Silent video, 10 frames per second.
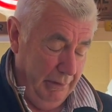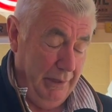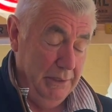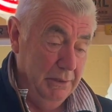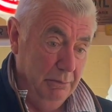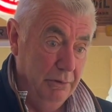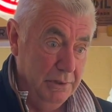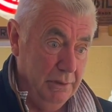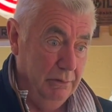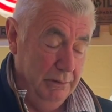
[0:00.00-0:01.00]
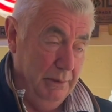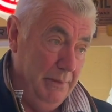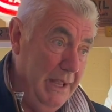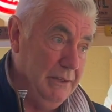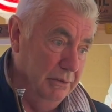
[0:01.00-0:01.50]
I knew they
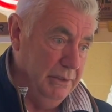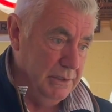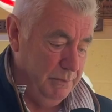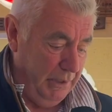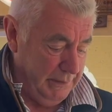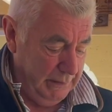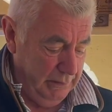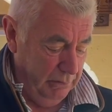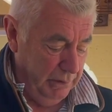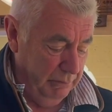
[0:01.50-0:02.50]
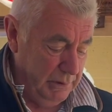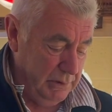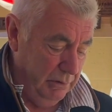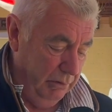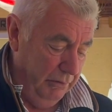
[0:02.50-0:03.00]
made others, but I didn't know there
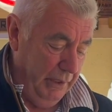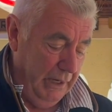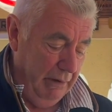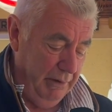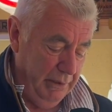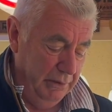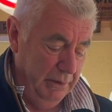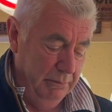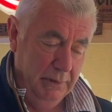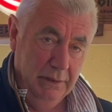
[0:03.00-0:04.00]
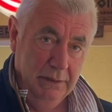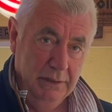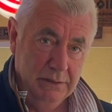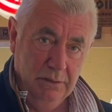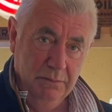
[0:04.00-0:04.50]
was other lettering on them.
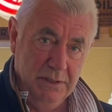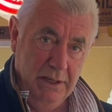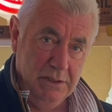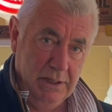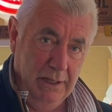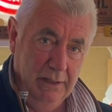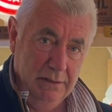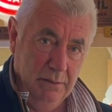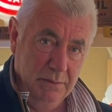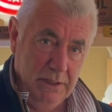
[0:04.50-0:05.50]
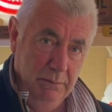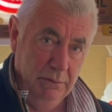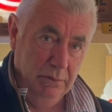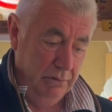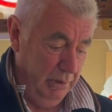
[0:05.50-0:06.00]
Some say Shell, some say
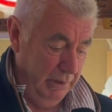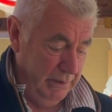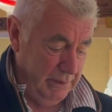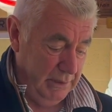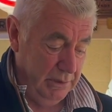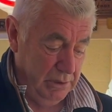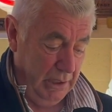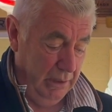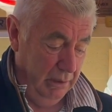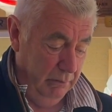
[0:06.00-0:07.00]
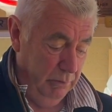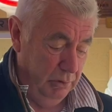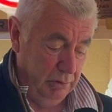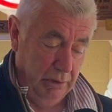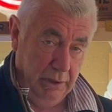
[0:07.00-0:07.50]
motor oil. This says Shell
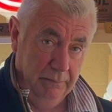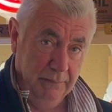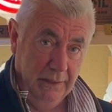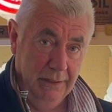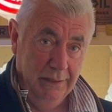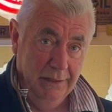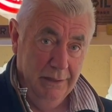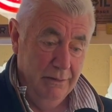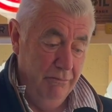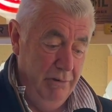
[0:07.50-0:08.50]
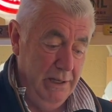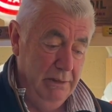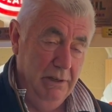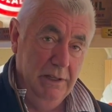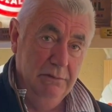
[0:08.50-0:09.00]
motor oil. Really,
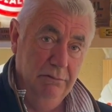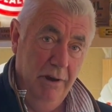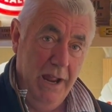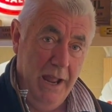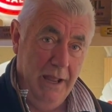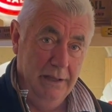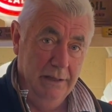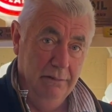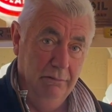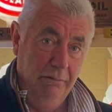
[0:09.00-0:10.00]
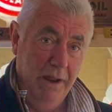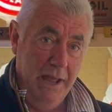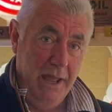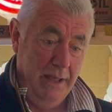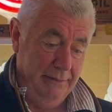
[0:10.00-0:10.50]
really rare
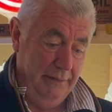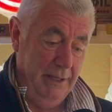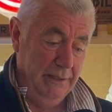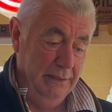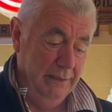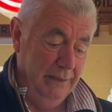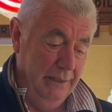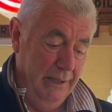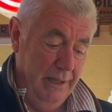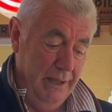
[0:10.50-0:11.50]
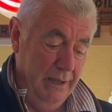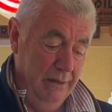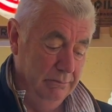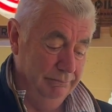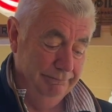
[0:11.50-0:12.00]
thing.
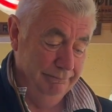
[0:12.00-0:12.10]
Don't